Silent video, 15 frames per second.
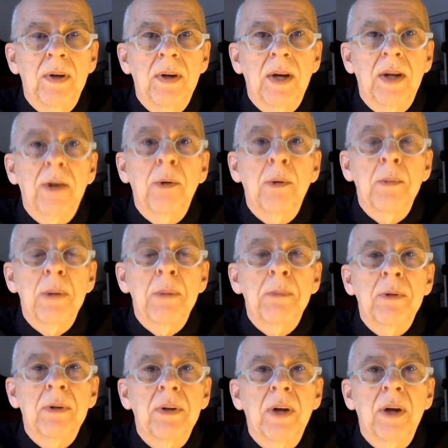I don't
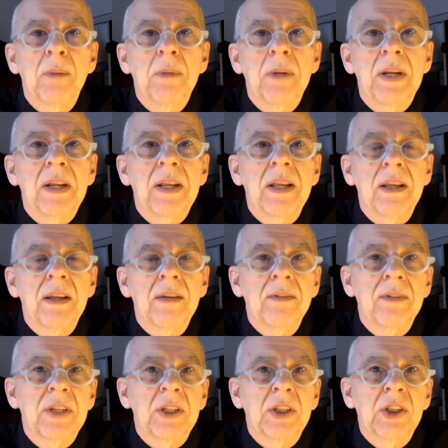remember how many of
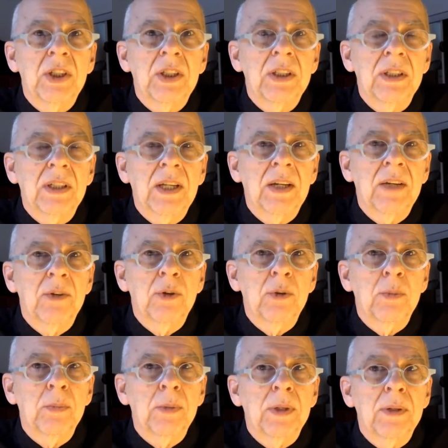each. I didn't count them,
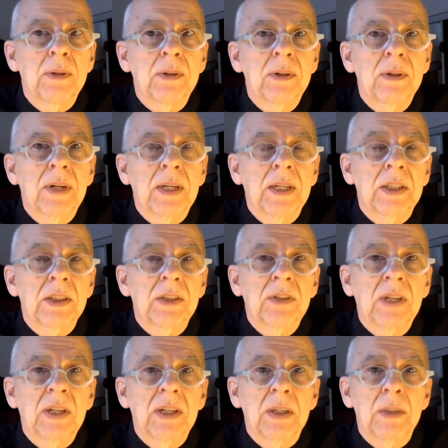but it, I can just
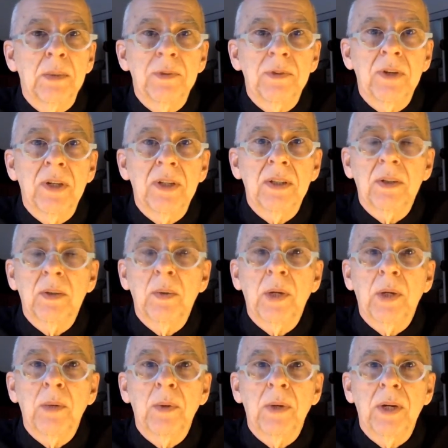tell you it was not the
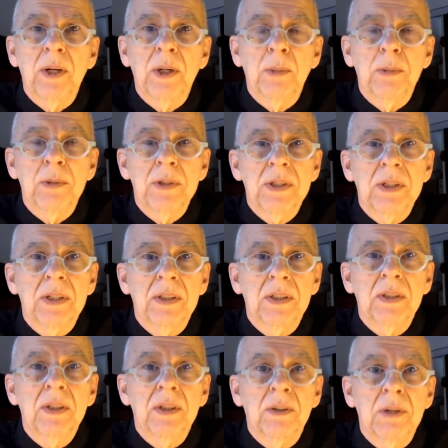quick 100%
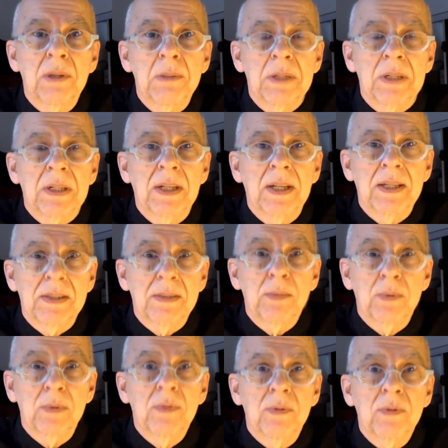agreement as
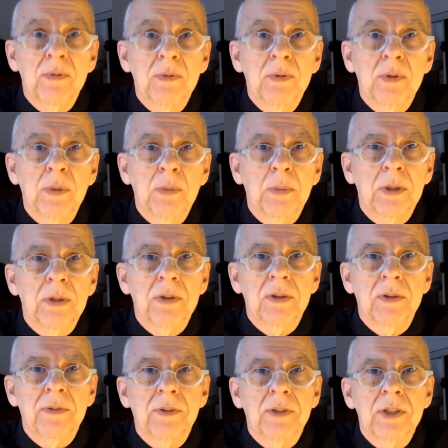compared to
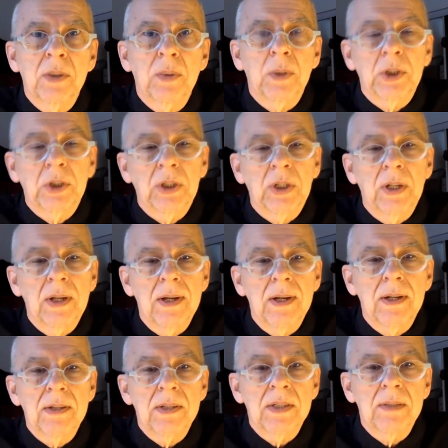the first question I
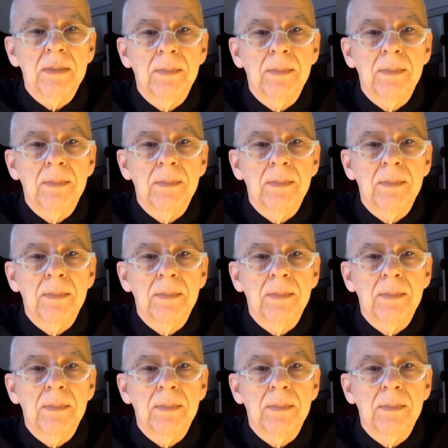asked.